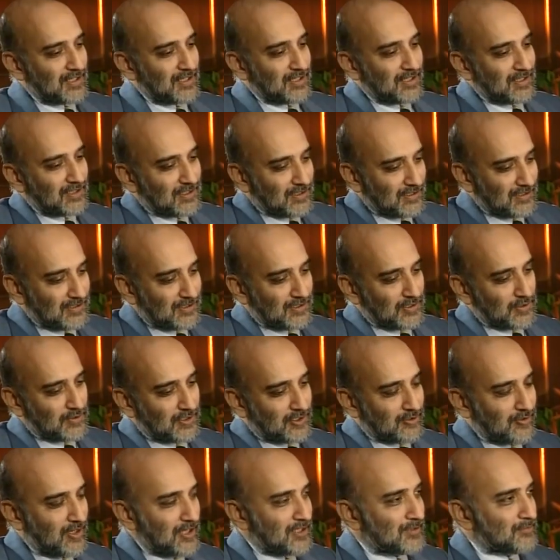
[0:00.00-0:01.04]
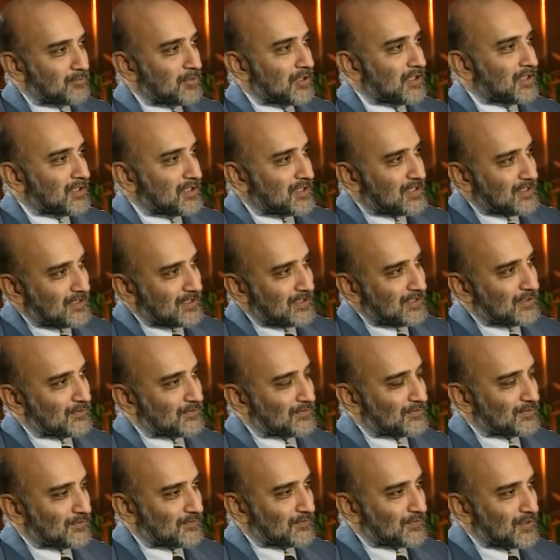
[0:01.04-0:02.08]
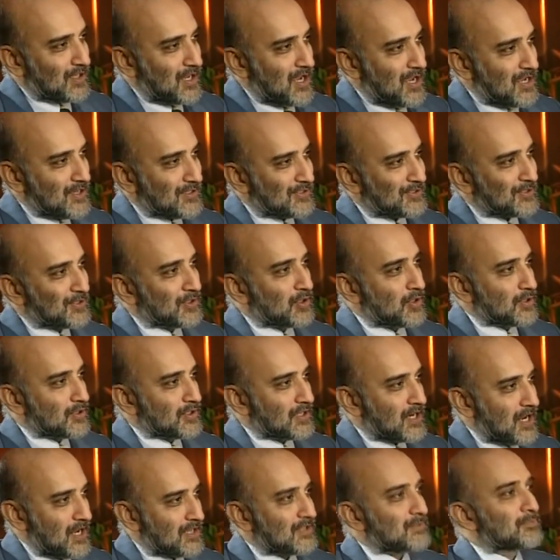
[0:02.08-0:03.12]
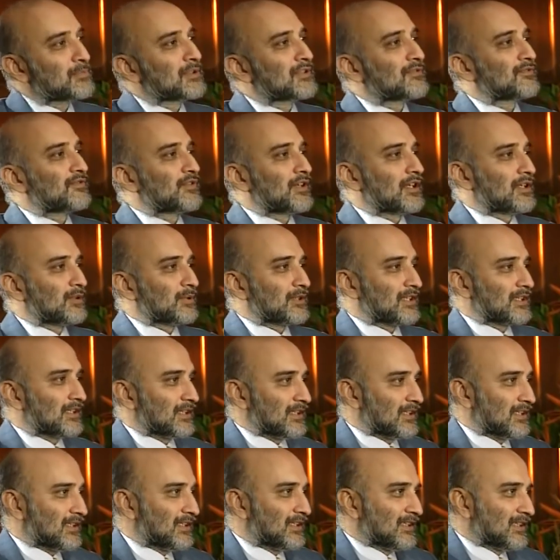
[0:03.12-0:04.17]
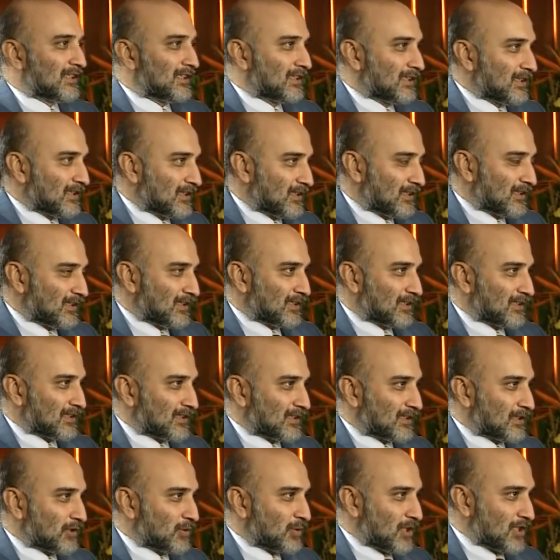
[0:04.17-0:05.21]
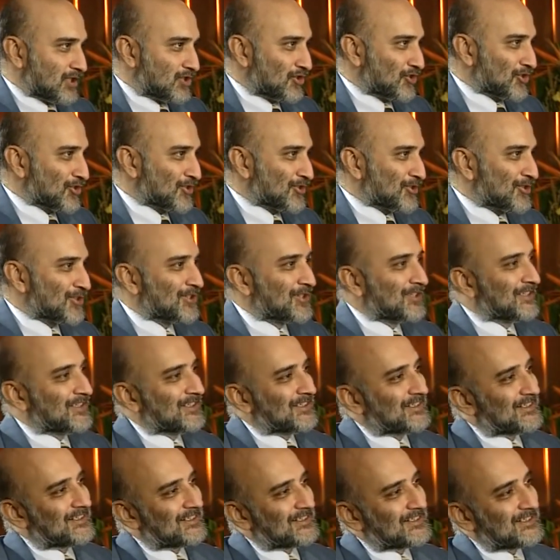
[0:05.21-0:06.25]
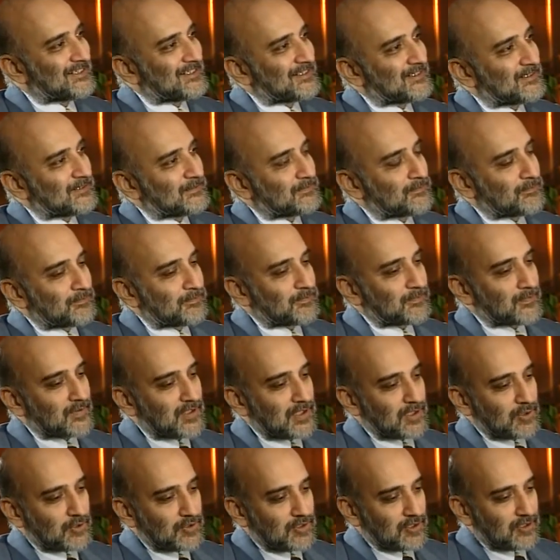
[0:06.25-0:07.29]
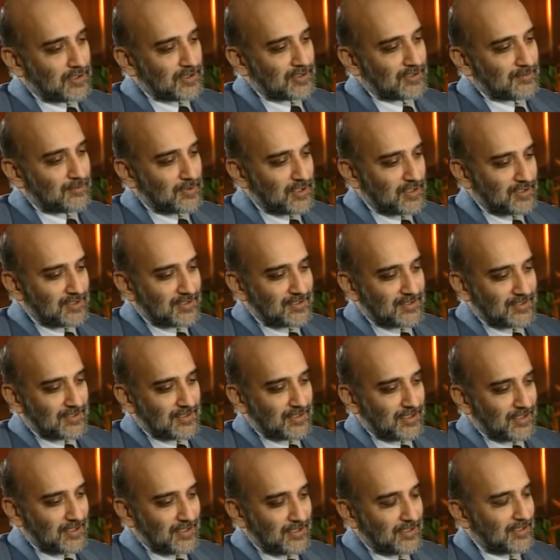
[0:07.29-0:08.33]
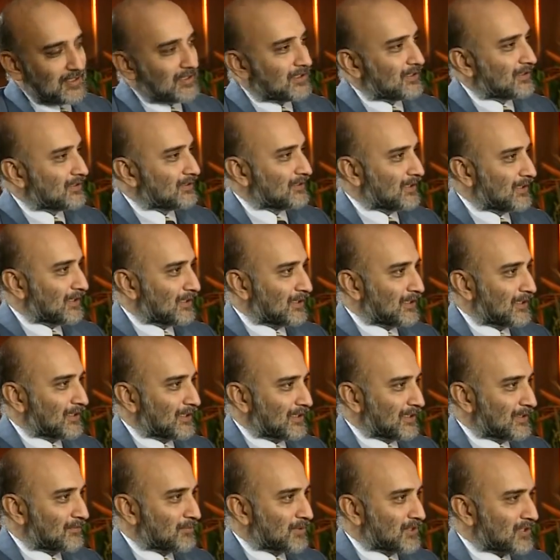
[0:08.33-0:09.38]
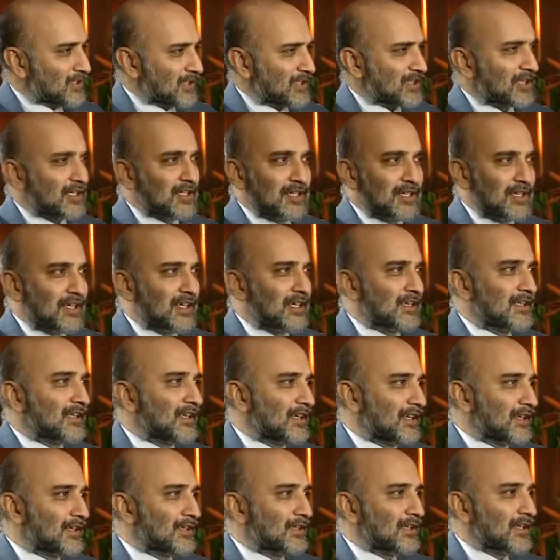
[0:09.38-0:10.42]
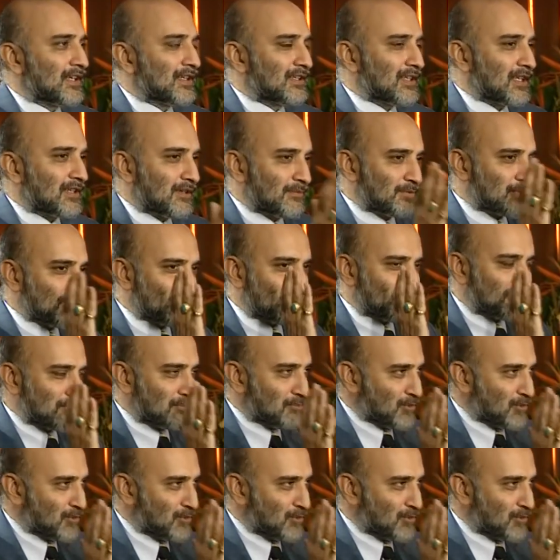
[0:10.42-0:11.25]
the credibility of the highest court has been frequently questioned, during the emergency in particular. And that was sort of a